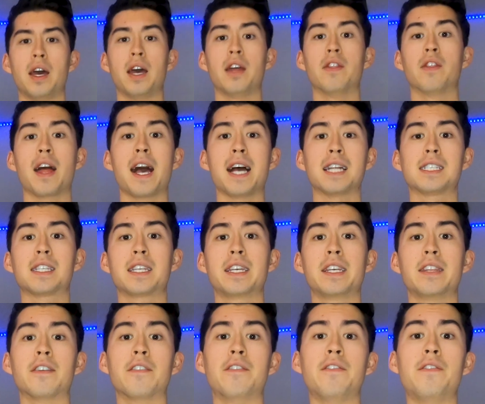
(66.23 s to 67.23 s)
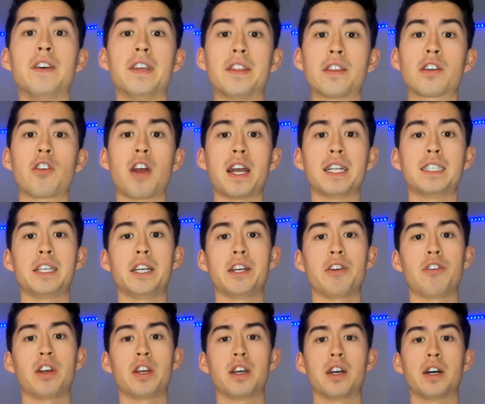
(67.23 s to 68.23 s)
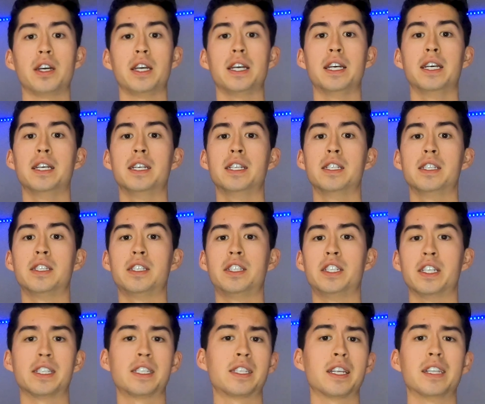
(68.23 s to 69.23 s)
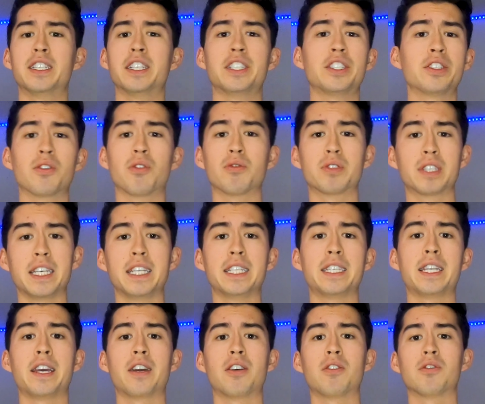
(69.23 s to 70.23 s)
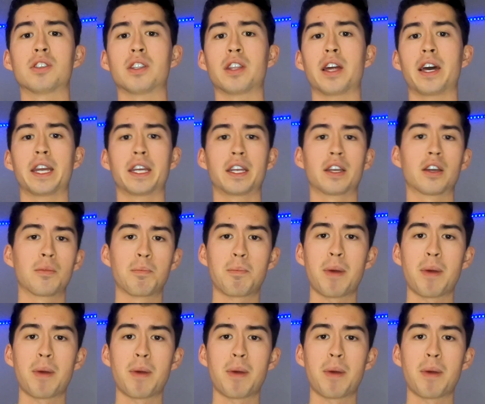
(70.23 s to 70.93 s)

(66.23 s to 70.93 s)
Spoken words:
And lastly, the 5th criteria is just additional details like